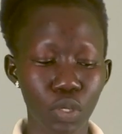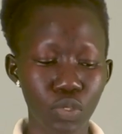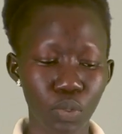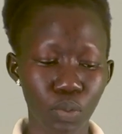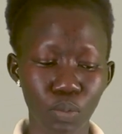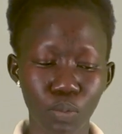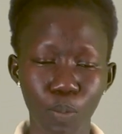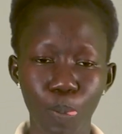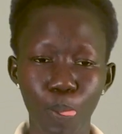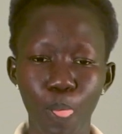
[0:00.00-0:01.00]

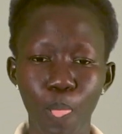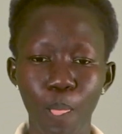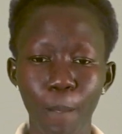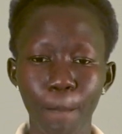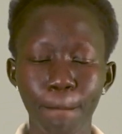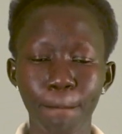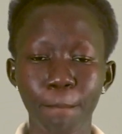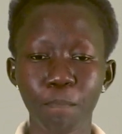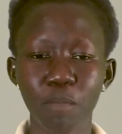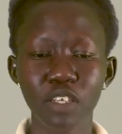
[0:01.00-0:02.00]
So
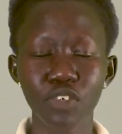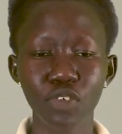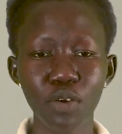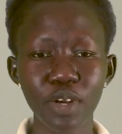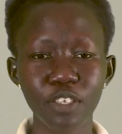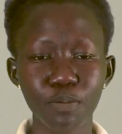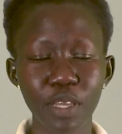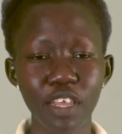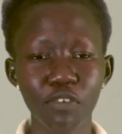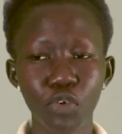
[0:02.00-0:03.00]
it is always
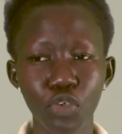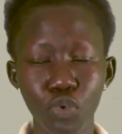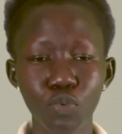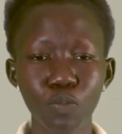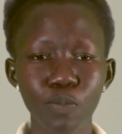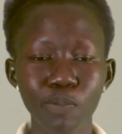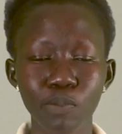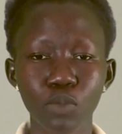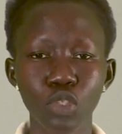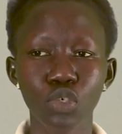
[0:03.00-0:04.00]
better for
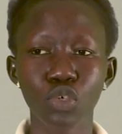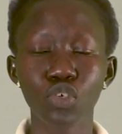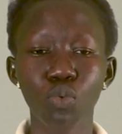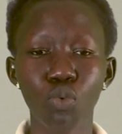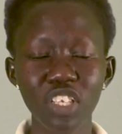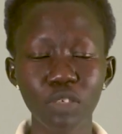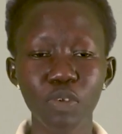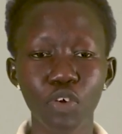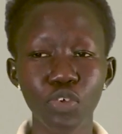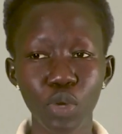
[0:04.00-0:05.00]
you to wash
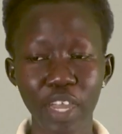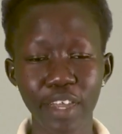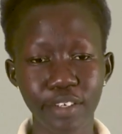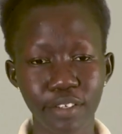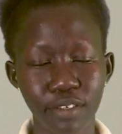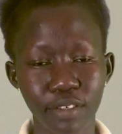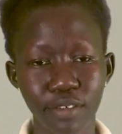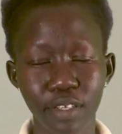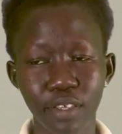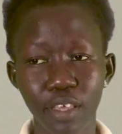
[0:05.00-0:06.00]
before you cut.
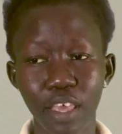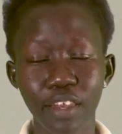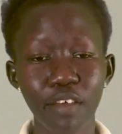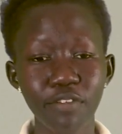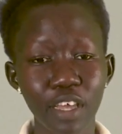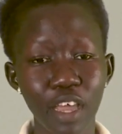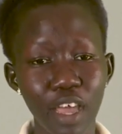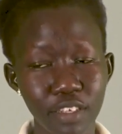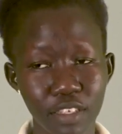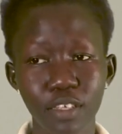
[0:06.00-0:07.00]
And after
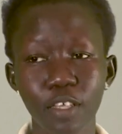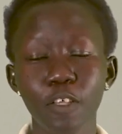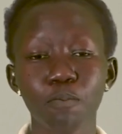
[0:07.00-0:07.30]
cutting